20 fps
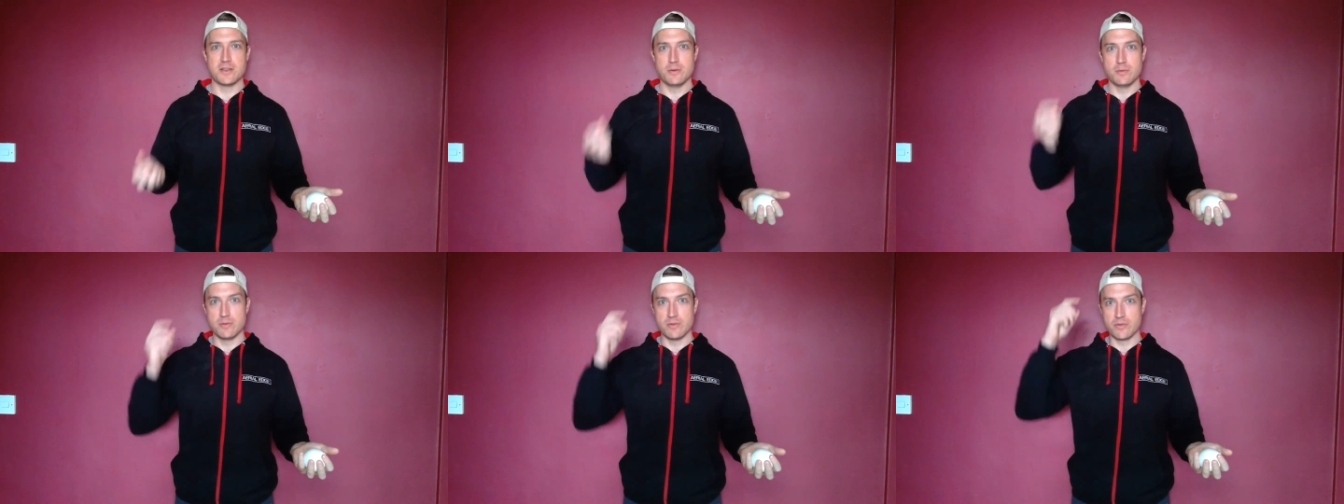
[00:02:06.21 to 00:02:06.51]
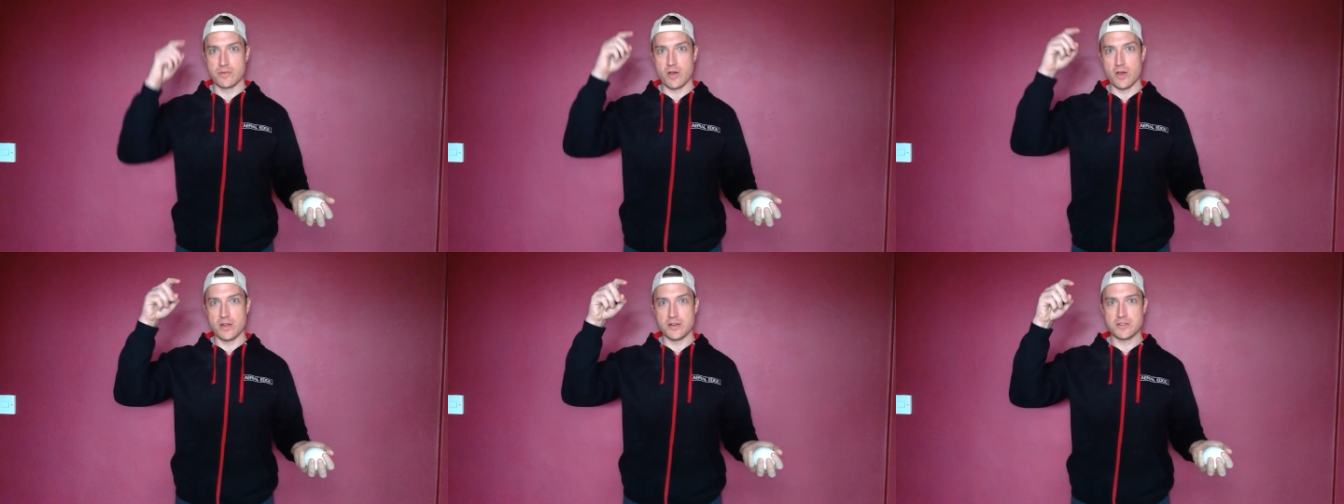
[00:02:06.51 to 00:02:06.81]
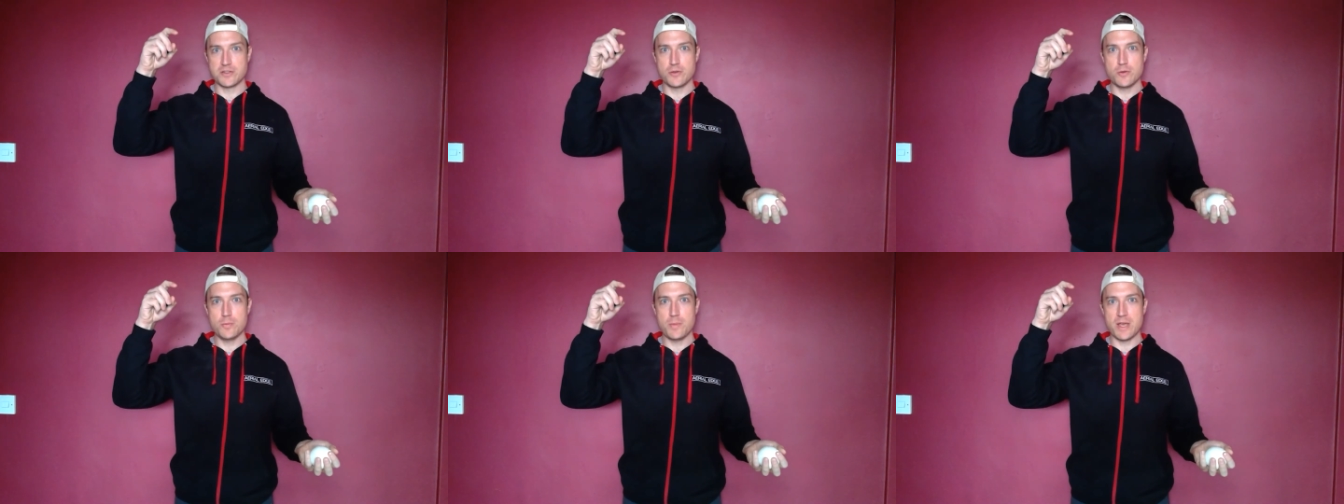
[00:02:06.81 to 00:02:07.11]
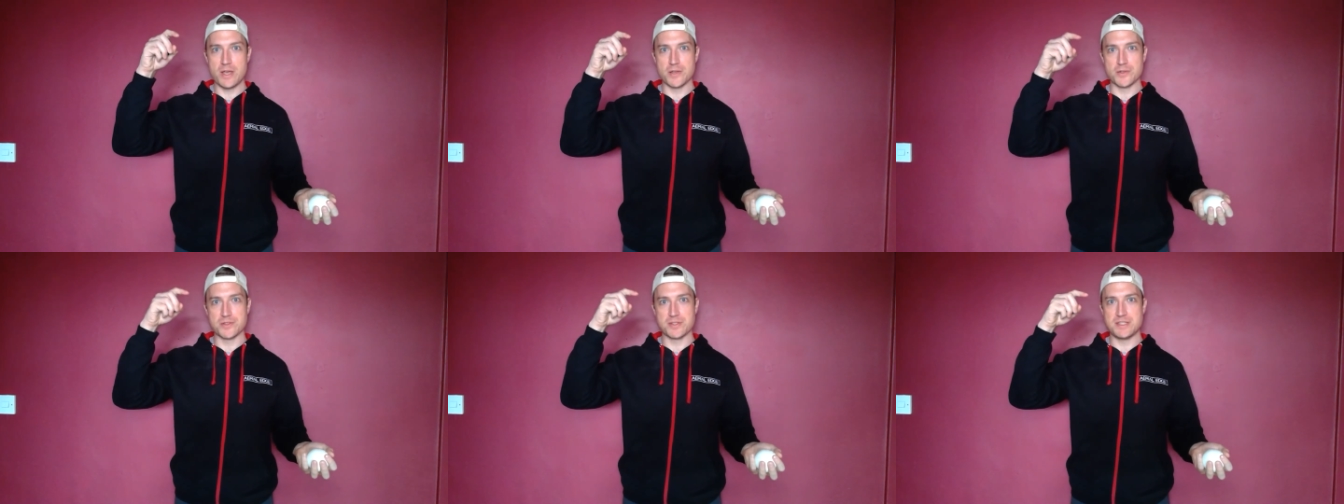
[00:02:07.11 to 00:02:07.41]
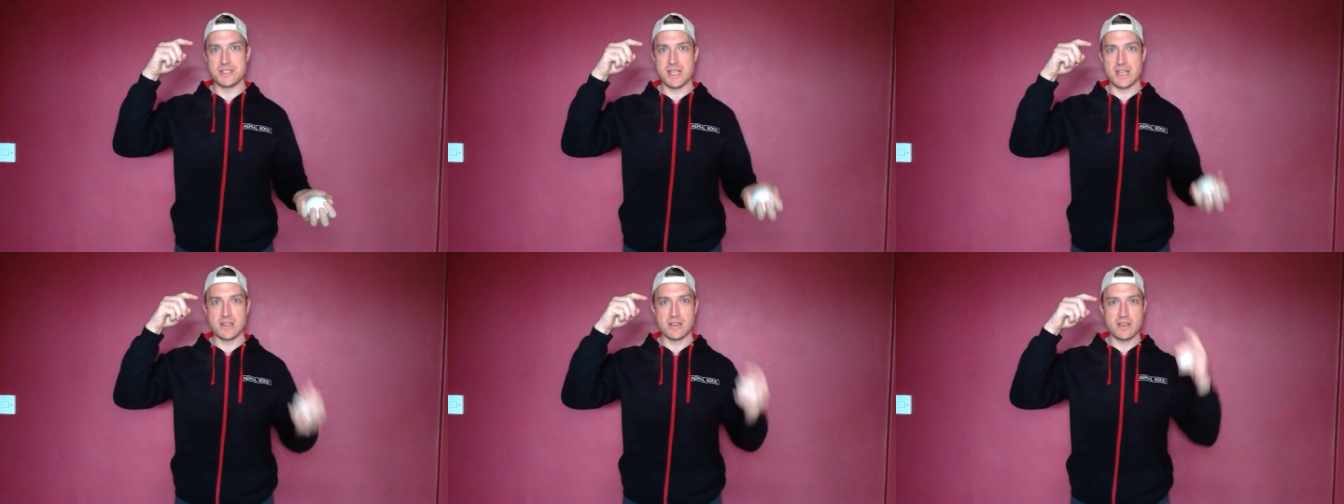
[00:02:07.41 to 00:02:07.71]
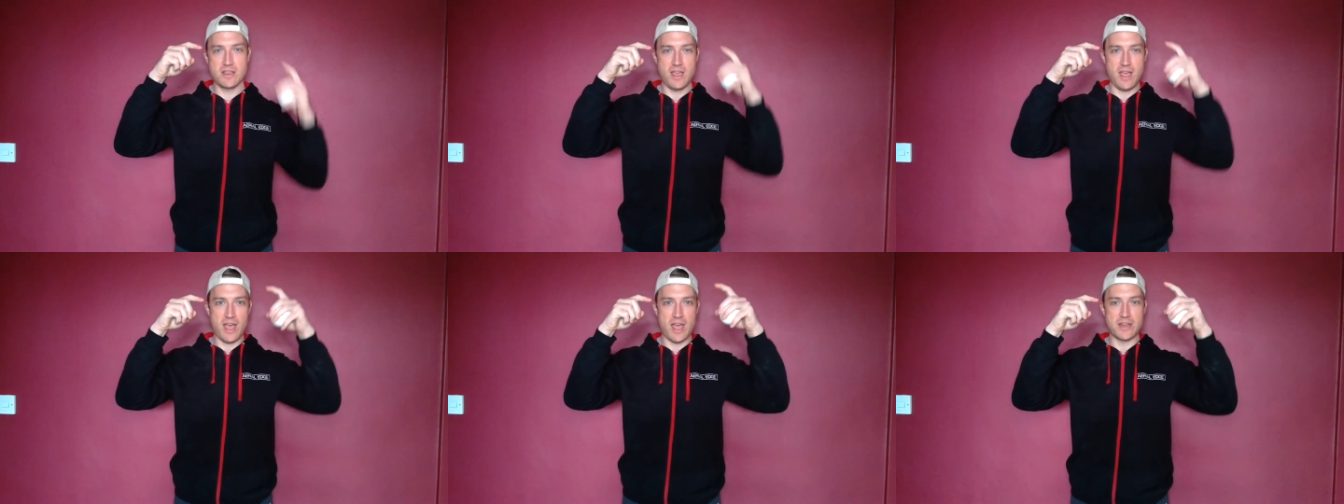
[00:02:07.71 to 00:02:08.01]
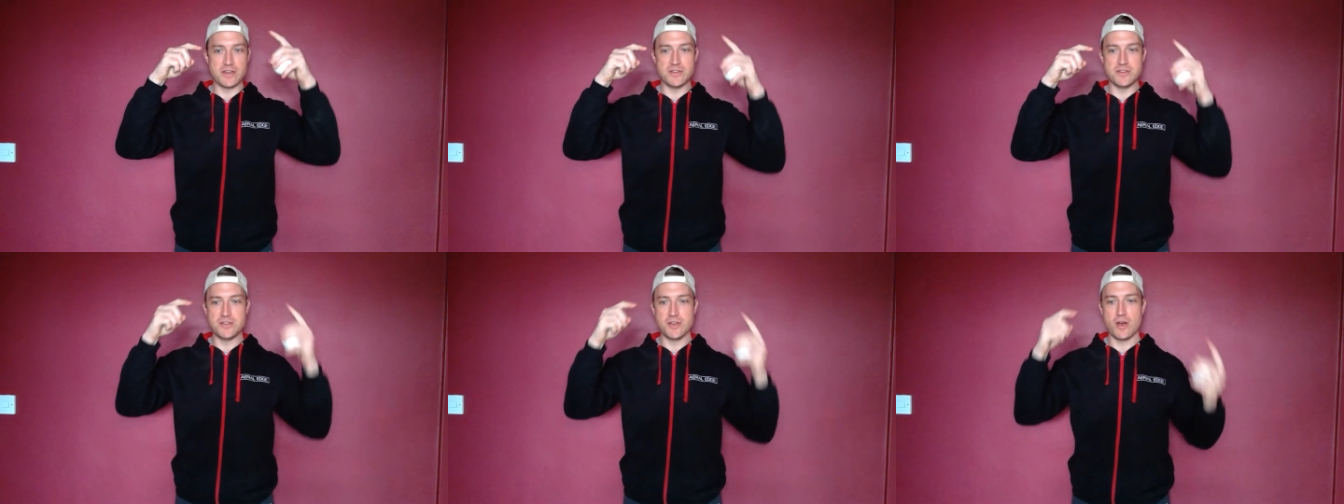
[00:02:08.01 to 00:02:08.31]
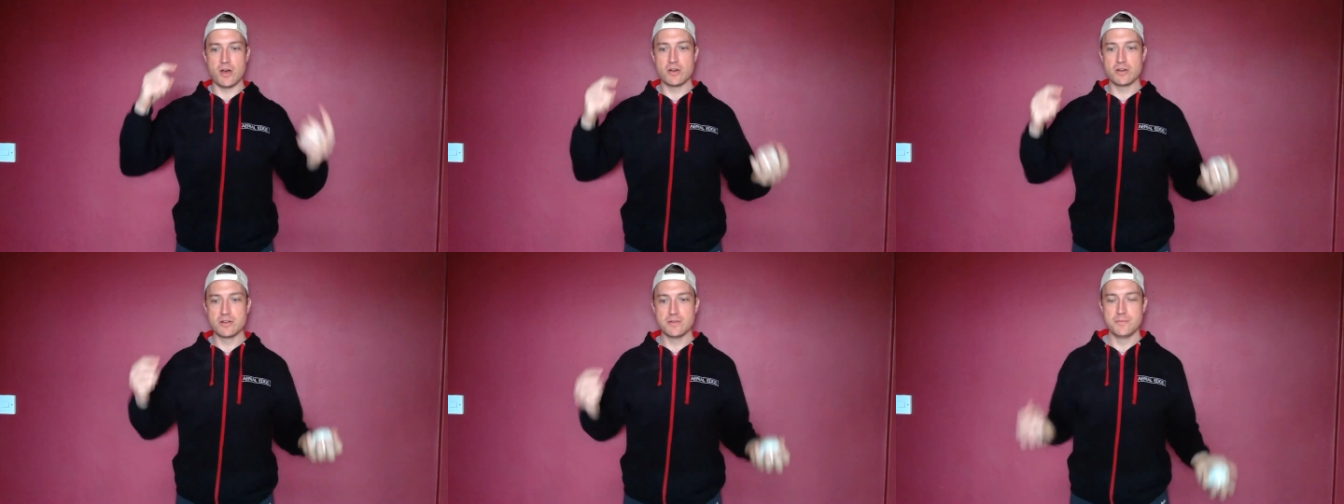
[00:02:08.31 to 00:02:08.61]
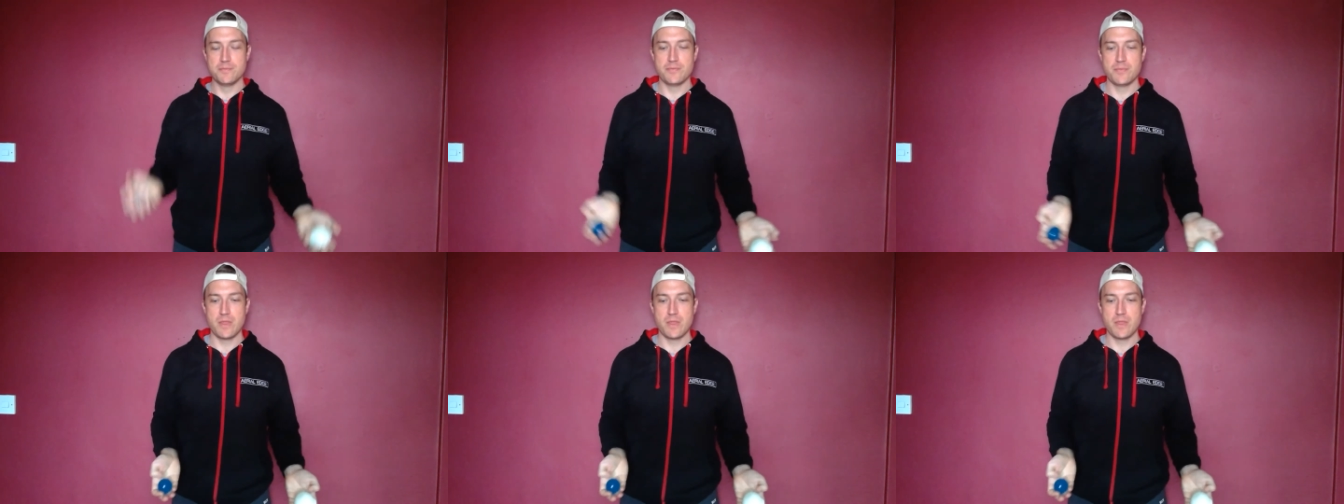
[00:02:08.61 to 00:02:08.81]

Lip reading: We've got 2 bells, ding and dong.